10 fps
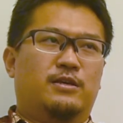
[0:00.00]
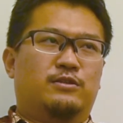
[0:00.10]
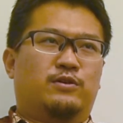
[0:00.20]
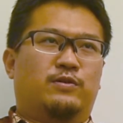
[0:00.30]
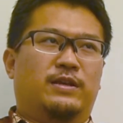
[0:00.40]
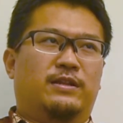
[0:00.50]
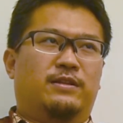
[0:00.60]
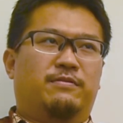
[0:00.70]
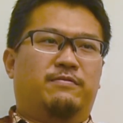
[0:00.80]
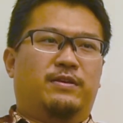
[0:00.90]
So
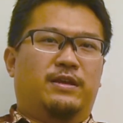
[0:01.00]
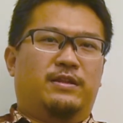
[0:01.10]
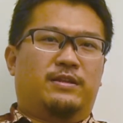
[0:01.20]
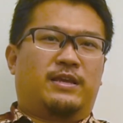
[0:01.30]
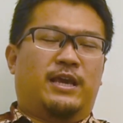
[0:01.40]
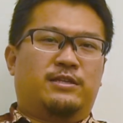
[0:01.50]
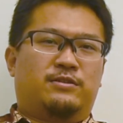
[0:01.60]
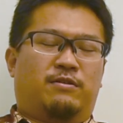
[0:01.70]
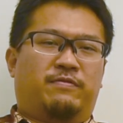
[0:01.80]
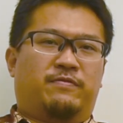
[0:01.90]
in the case
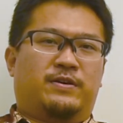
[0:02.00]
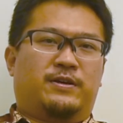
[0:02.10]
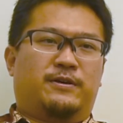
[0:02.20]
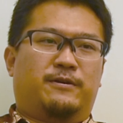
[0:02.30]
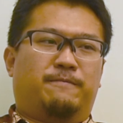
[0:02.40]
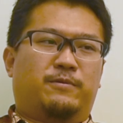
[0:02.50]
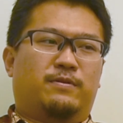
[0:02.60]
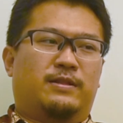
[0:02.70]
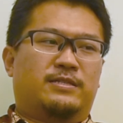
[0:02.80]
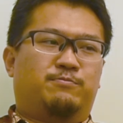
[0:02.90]
of,
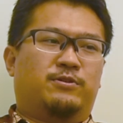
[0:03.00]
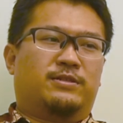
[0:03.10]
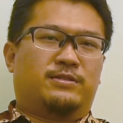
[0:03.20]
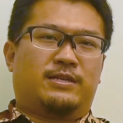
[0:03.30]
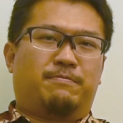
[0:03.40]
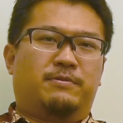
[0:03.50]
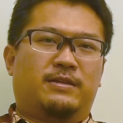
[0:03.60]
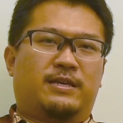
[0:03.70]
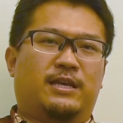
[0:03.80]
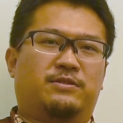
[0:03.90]
let's put an example, in
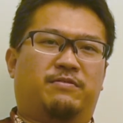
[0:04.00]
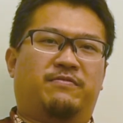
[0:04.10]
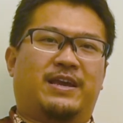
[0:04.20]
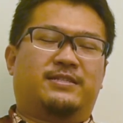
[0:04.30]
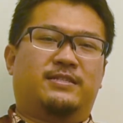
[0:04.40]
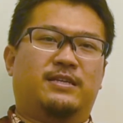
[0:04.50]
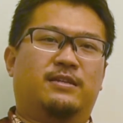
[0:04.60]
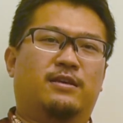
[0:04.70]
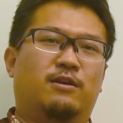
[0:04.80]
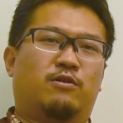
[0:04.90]
the case of vaccine,
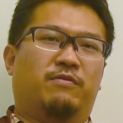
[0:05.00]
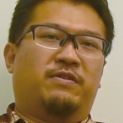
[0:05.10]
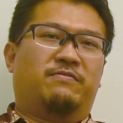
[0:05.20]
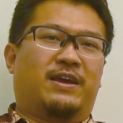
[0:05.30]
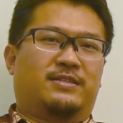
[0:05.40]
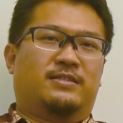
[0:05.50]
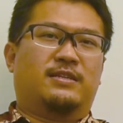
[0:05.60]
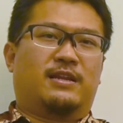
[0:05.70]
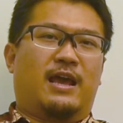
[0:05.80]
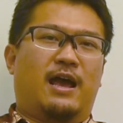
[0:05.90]
COVID
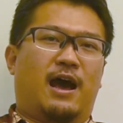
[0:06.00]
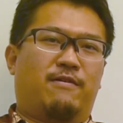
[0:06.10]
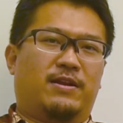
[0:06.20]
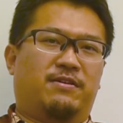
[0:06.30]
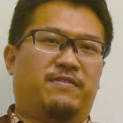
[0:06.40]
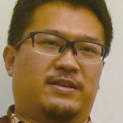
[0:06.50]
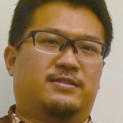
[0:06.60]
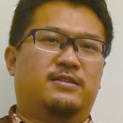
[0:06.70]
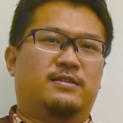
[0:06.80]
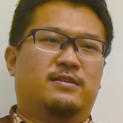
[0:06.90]
vaccine, RNA
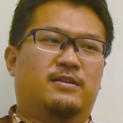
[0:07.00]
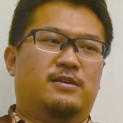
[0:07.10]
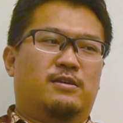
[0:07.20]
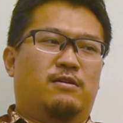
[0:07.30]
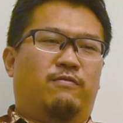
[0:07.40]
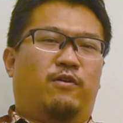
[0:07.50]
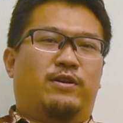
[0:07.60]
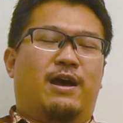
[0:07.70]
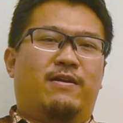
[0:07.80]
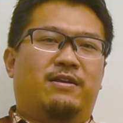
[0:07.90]
vaccine, for
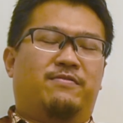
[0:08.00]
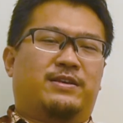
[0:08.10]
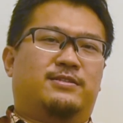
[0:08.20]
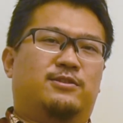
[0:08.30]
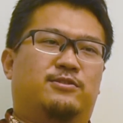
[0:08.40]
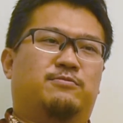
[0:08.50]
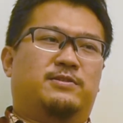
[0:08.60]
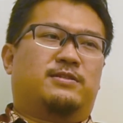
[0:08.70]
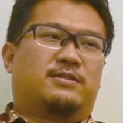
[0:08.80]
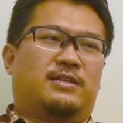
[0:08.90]
the RNA vaccines to be
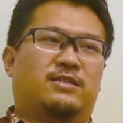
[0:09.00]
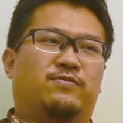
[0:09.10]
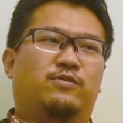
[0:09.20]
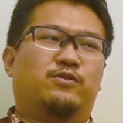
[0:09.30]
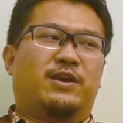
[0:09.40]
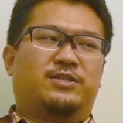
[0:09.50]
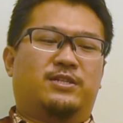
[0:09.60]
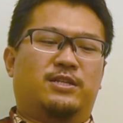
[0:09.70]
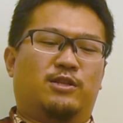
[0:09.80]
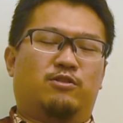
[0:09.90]
successful, you
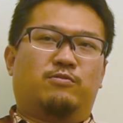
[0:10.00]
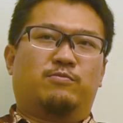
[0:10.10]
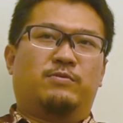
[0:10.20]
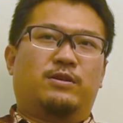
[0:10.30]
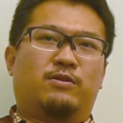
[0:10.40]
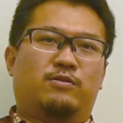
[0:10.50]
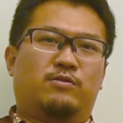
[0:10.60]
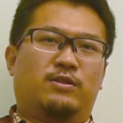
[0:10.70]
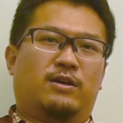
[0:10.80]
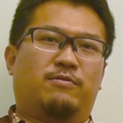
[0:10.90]
actually need to
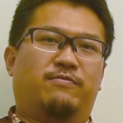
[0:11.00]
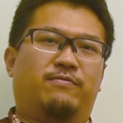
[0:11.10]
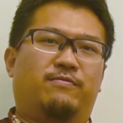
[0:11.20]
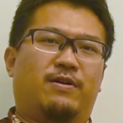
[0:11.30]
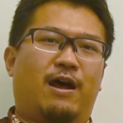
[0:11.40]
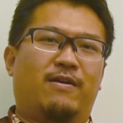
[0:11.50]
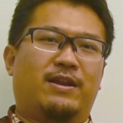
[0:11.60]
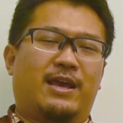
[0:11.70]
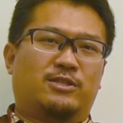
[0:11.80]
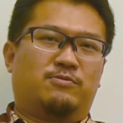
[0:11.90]
the
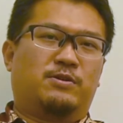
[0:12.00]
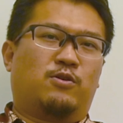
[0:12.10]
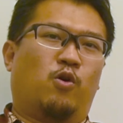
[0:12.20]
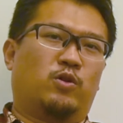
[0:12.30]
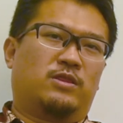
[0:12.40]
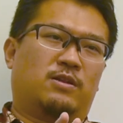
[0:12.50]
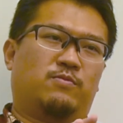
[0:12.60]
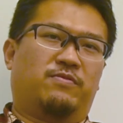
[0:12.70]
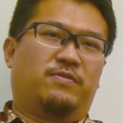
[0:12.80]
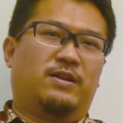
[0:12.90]
RNA has to be coated
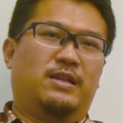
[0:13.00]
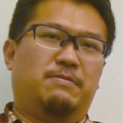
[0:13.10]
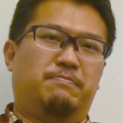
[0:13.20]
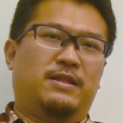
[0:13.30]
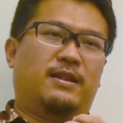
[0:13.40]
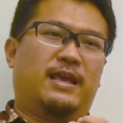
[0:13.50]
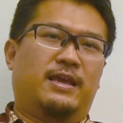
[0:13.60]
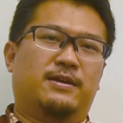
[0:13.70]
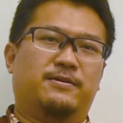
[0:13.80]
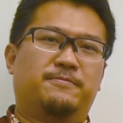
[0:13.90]
with a lipid
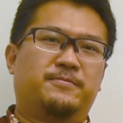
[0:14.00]
layer.